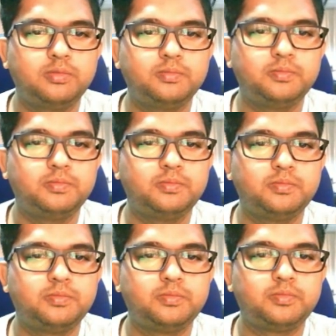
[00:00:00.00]

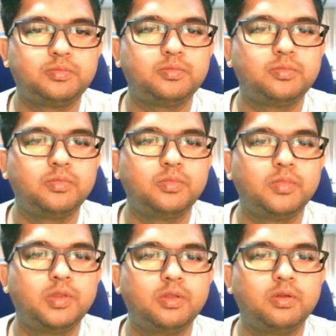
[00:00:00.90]

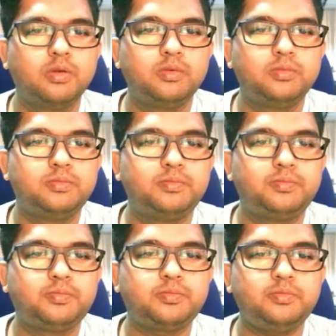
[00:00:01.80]

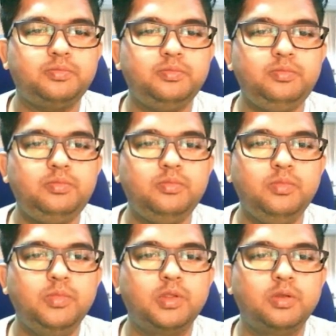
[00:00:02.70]

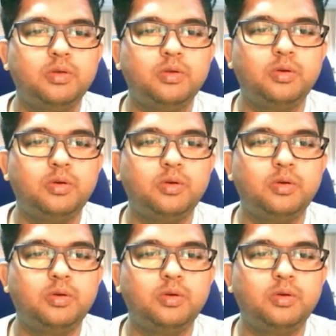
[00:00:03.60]
[no speech]